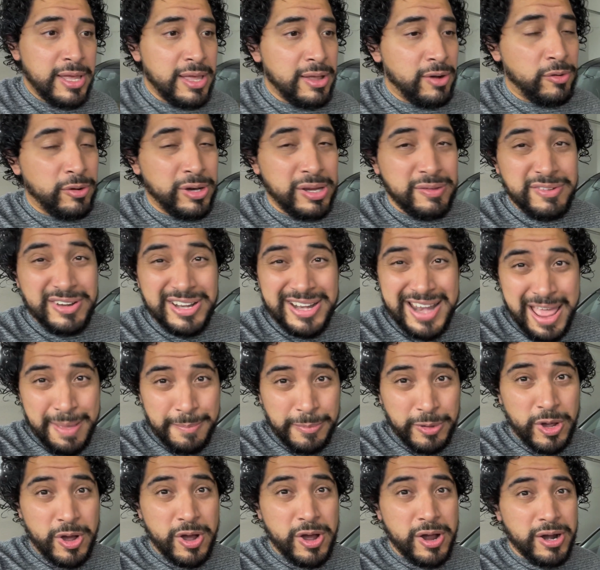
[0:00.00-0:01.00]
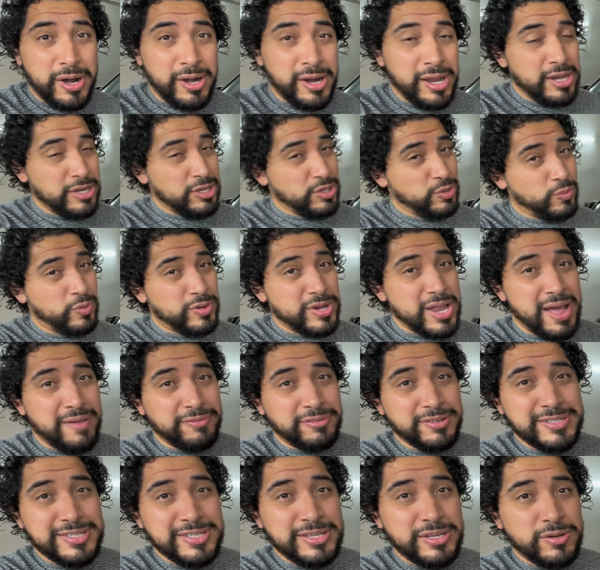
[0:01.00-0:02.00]
or even an M car, and you won't have
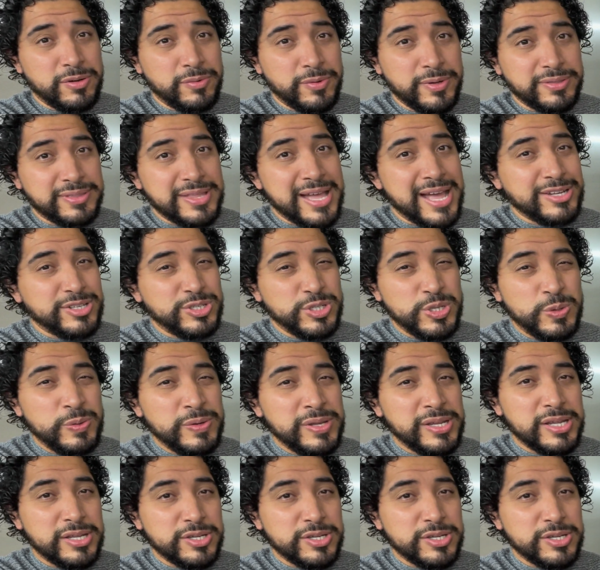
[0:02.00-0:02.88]
to deal with that tuning